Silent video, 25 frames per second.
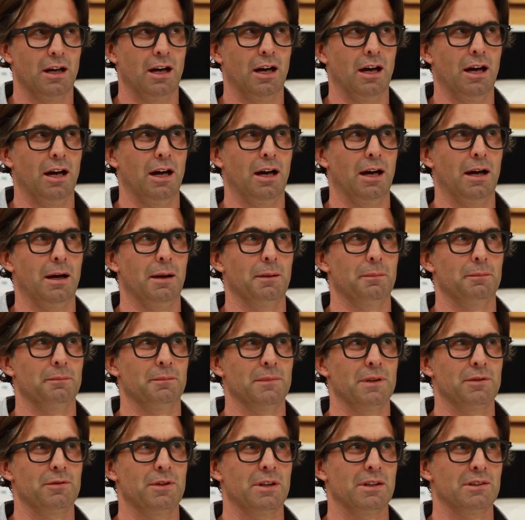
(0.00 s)

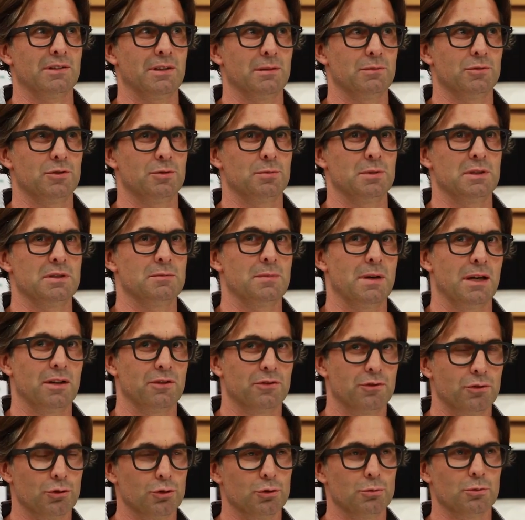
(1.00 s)
Everything seems to be
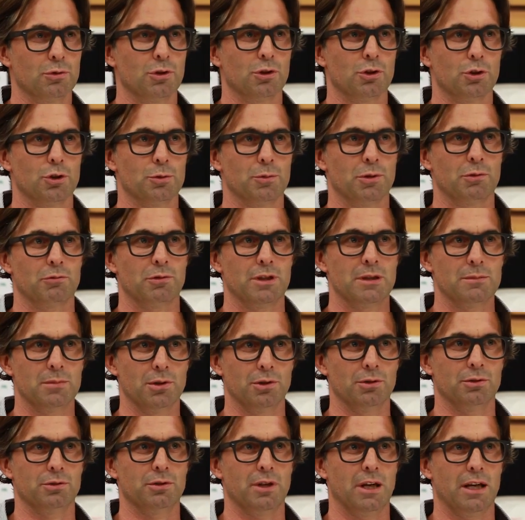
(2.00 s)
about doom, gloom and
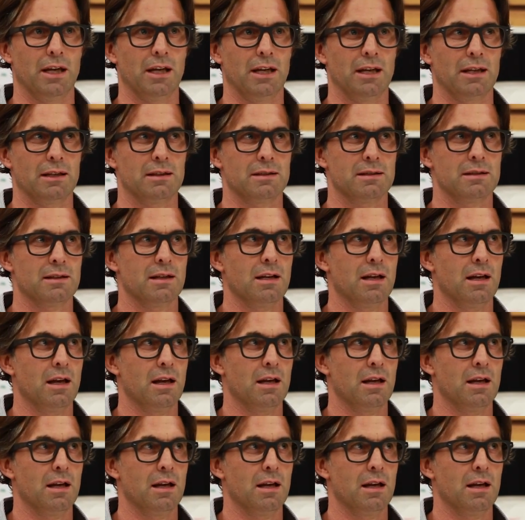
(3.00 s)
rebuild, and